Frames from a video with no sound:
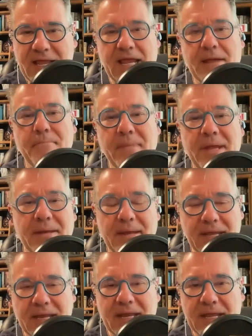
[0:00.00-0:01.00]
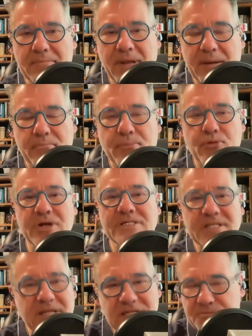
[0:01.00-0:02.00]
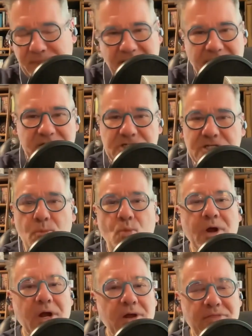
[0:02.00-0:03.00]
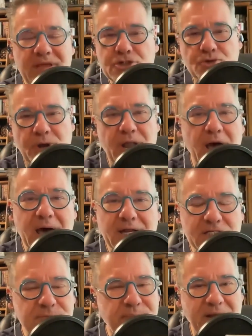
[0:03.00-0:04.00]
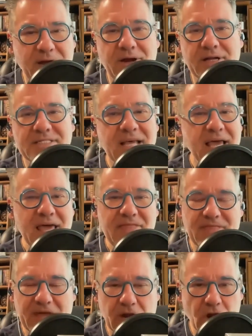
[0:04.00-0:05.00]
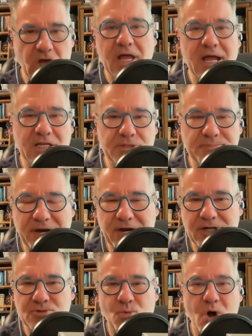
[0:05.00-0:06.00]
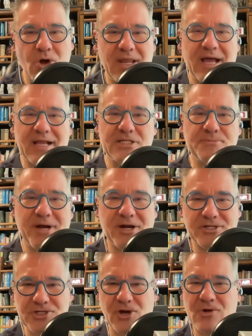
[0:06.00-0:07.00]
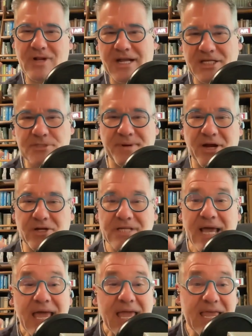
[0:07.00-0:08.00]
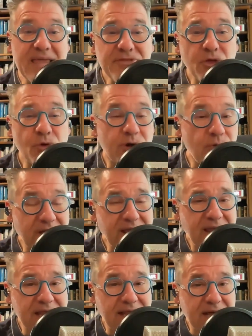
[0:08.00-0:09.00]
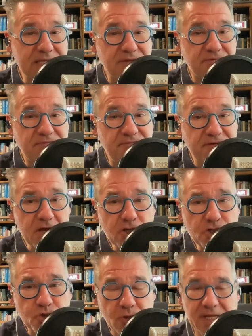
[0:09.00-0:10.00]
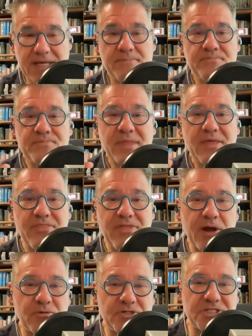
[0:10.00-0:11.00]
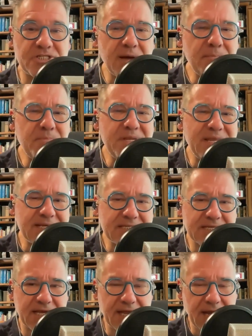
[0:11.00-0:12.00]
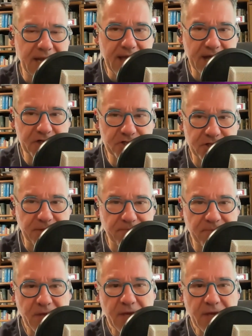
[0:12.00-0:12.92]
imprisoned his parents somewhere. These were not his parents. They looked like his parents, walked like his parents, talked like his parents. Even though he recognized them visually, there was some disconnection